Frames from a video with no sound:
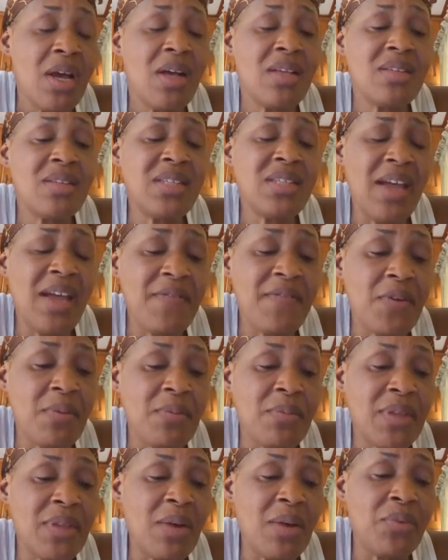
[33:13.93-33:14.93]
Aside
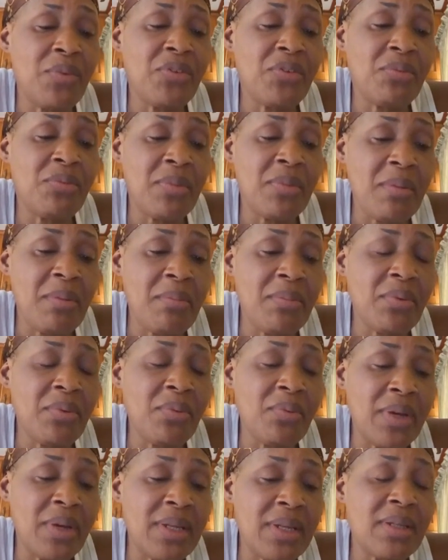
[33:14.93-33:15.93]
from that, we remember
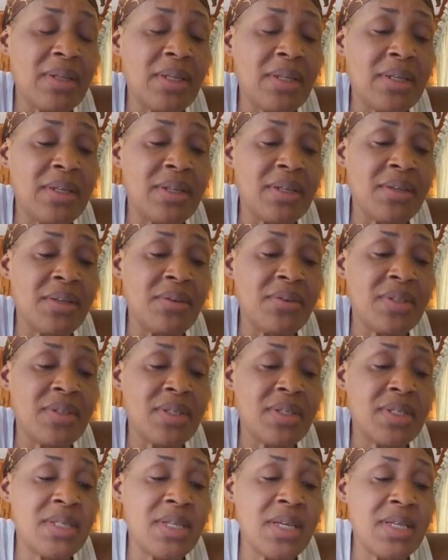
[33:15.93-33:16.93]
when Linda used
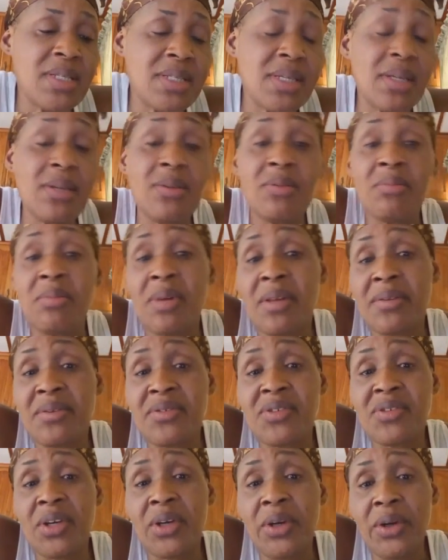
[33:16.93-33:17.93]
to say single
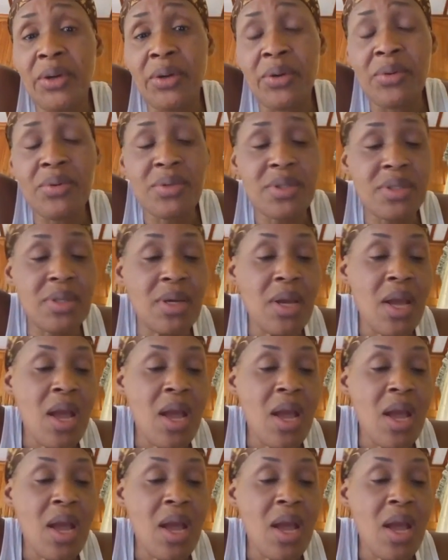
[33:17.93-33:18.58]
mothers are hoes.